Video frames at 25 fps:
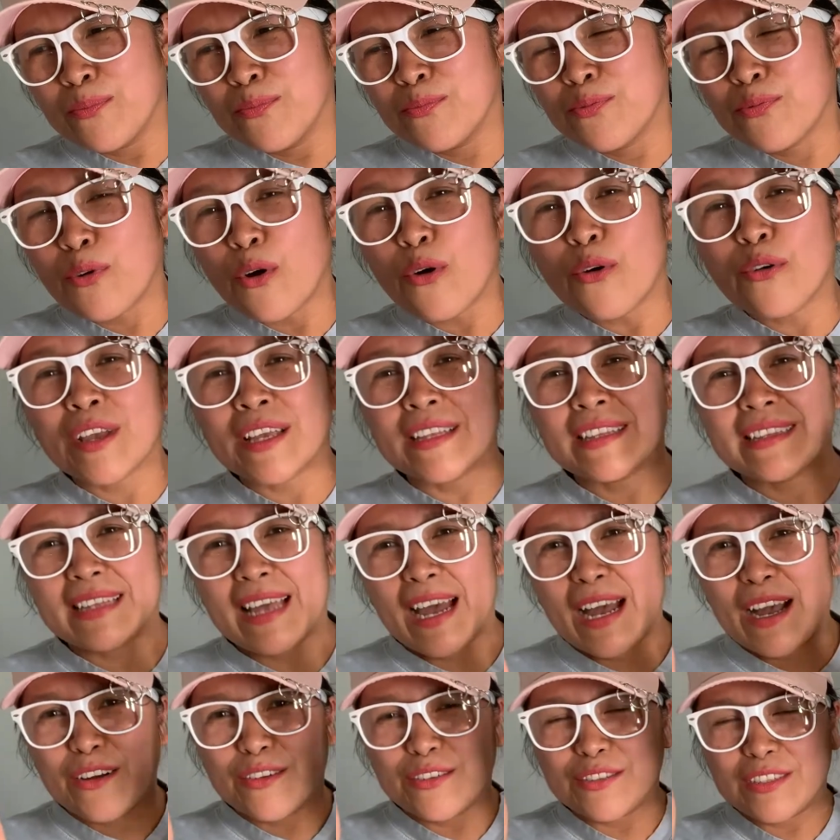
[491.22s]
broken
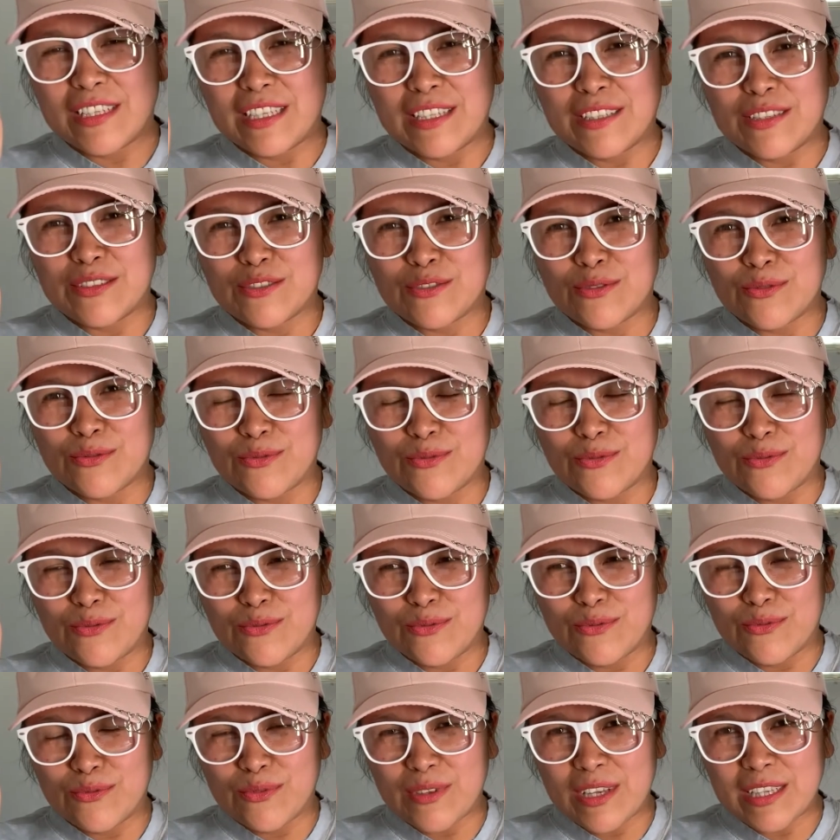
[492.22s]
down
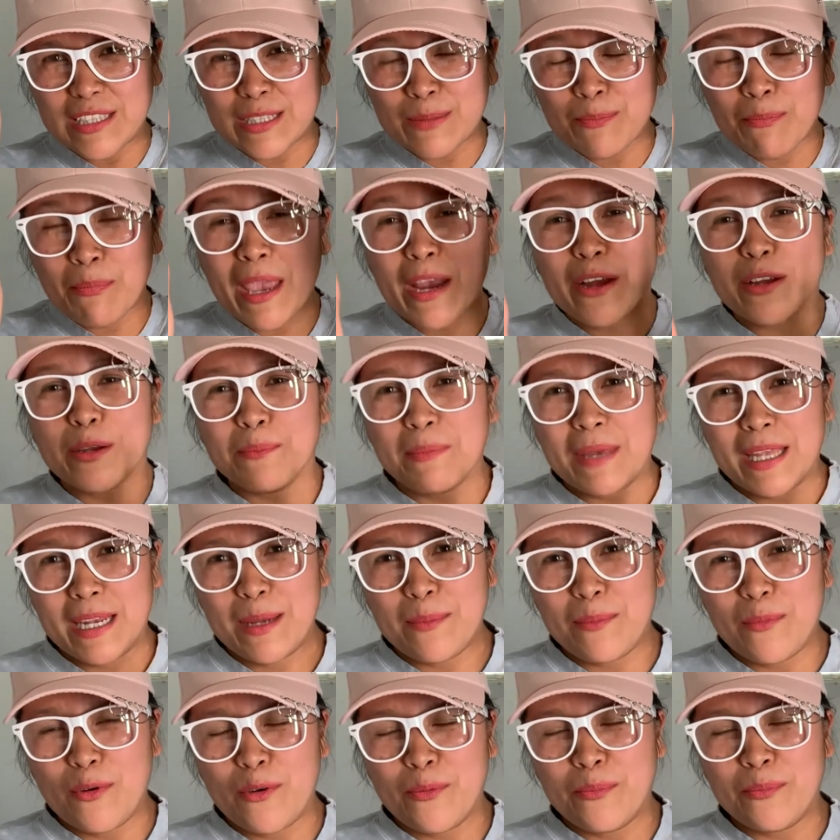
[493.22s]
into its bare
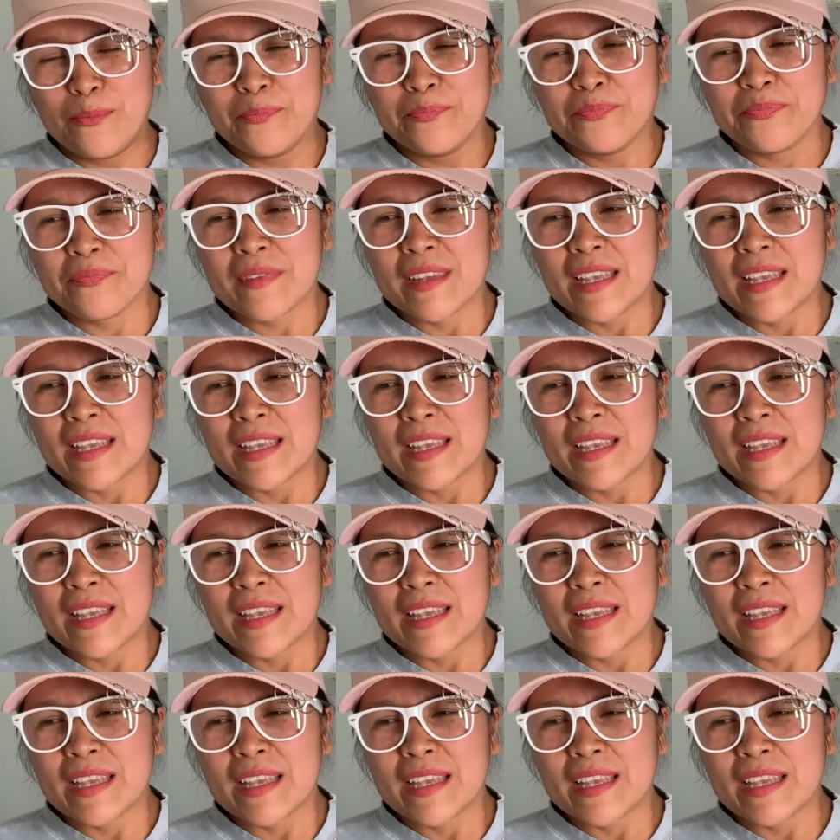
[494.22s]
minimum,